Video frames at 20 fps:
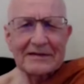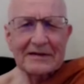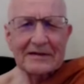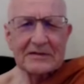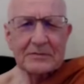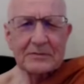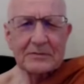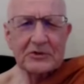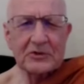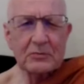
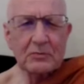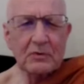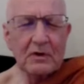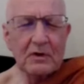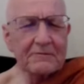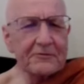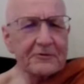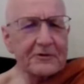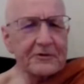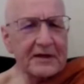That's what you
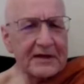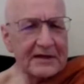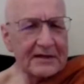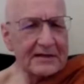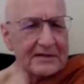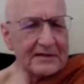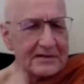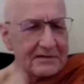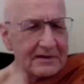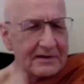want for your
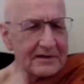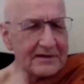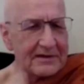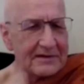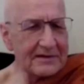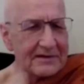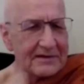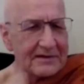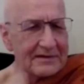kids, right?